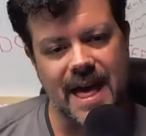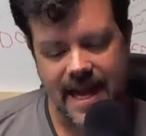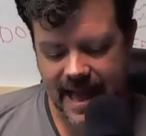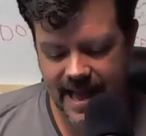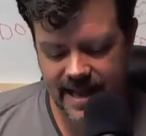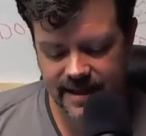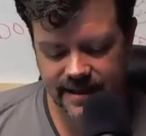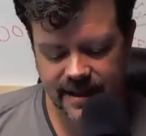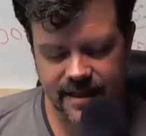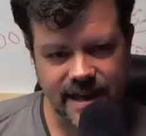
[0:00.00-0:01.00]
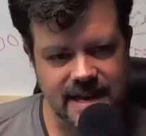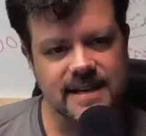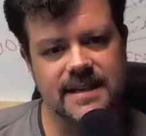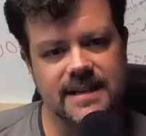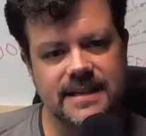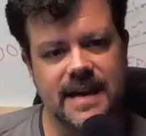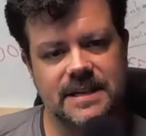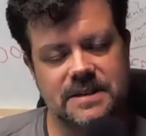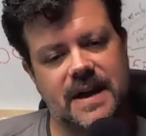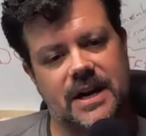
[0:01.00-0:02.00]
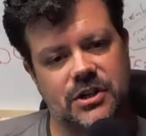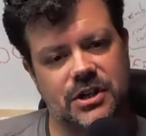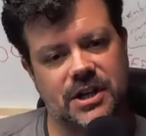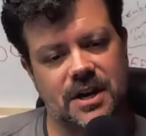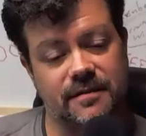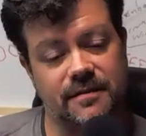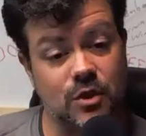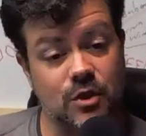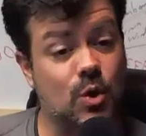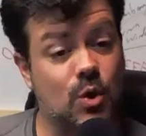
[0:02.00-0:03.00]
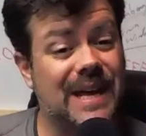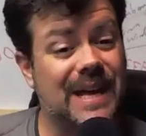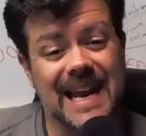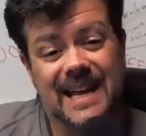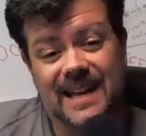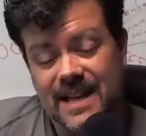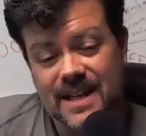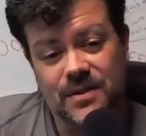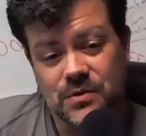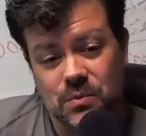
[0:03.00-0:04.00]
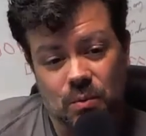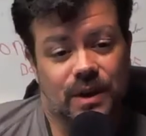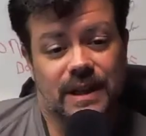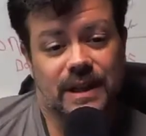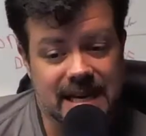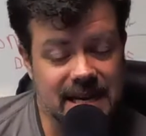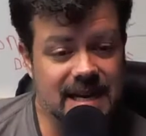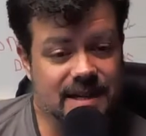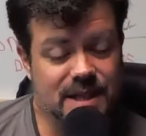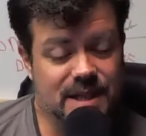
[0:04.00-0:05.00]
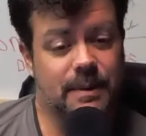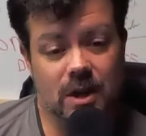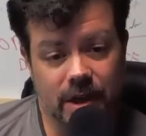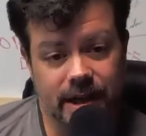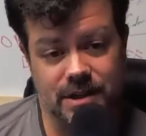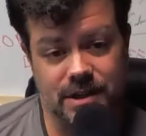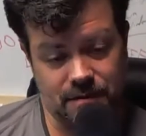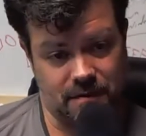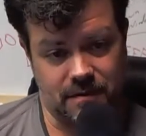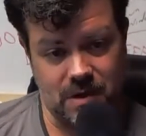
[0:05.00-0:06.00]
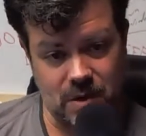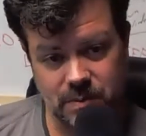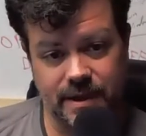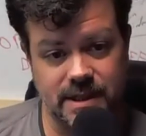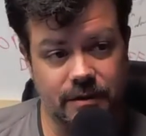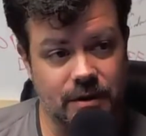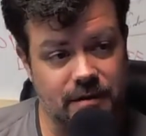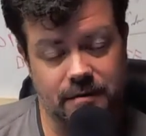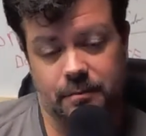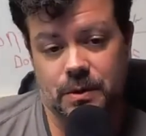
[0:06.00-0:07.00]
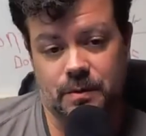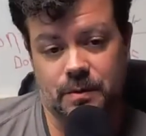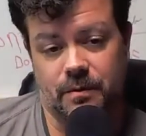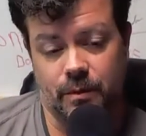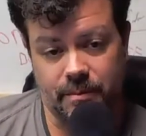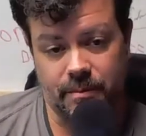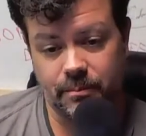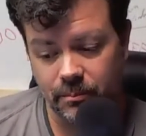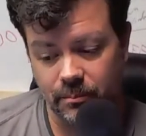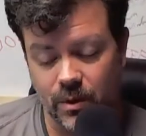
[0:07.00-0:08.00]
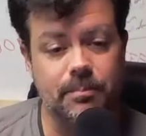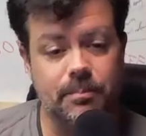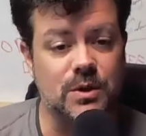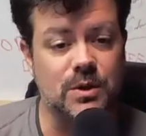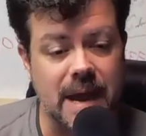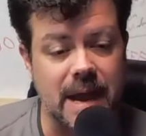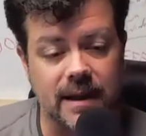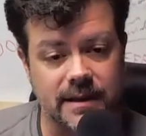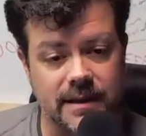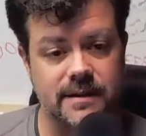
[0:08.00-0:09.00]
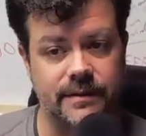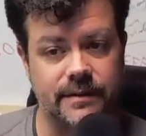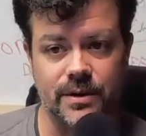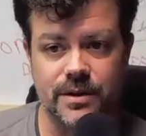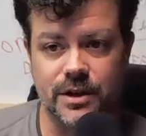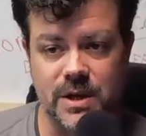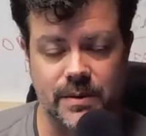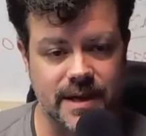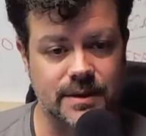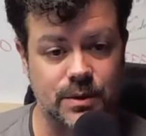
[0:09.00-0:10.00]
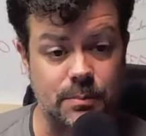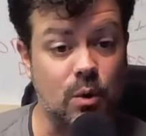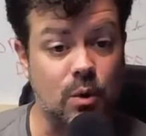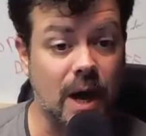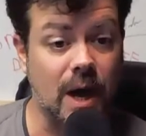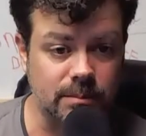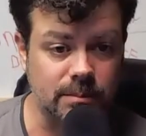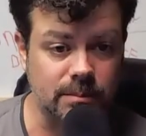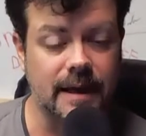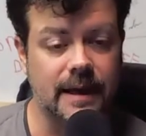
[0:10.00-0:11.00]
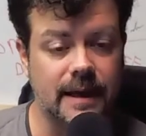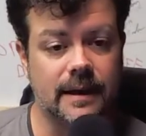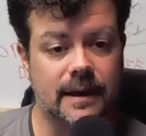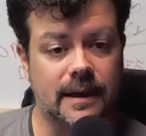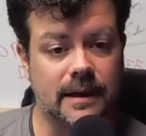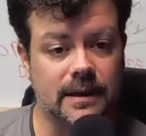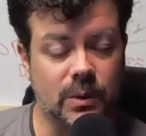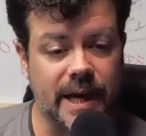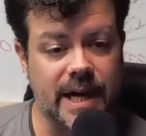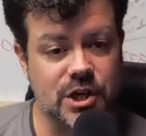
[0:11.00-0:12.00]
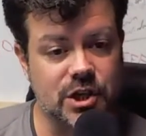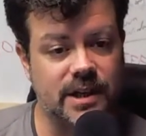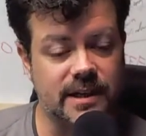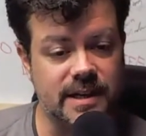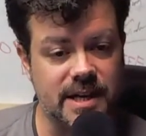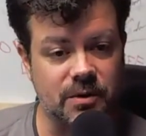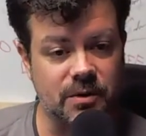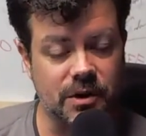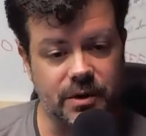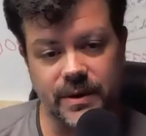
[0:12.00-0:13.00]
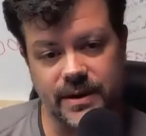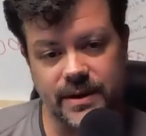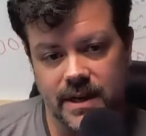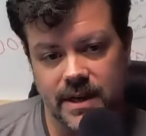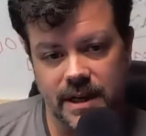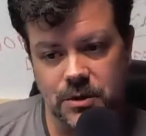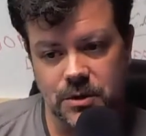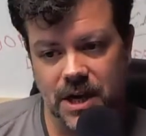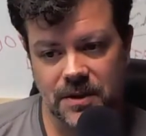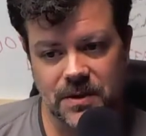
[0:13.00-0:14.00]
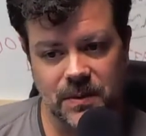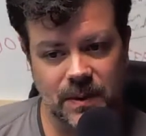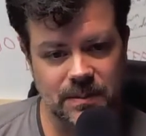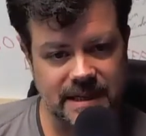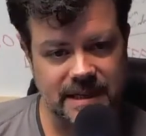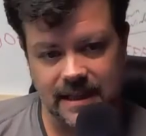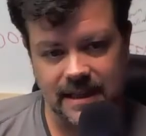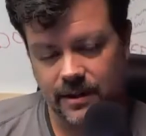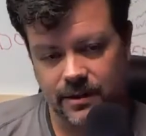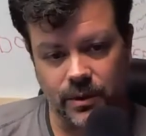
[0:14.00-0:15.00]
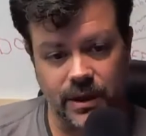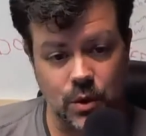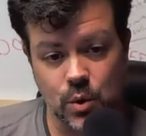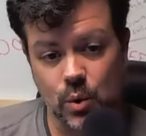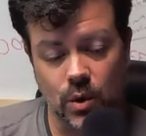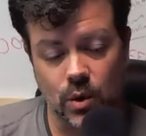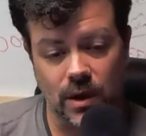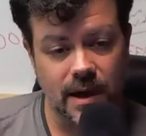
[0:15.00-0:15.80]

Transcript: And they get the satisfaction of creating this really neat experience for folks, because if you're not familiar with what Pinot's Palette is, if you're in the U.S., there's probably a location near you. And, you know, check out their website and see the really cool